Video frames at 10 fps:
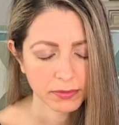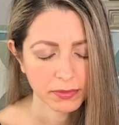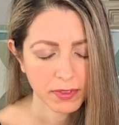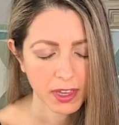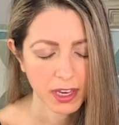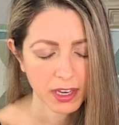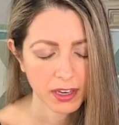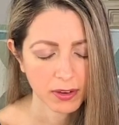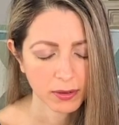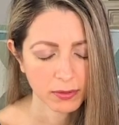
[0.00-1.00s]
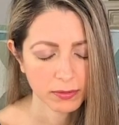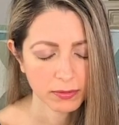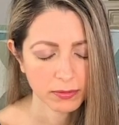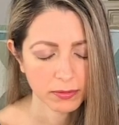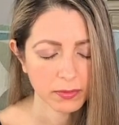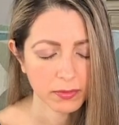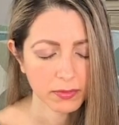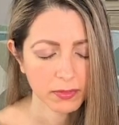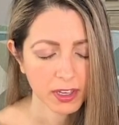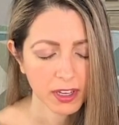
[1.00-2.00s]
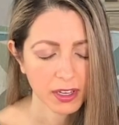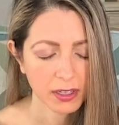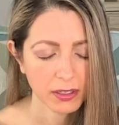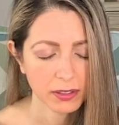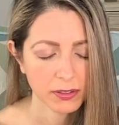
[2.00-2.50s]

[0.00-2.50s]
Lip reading: Thank you. Okay, there's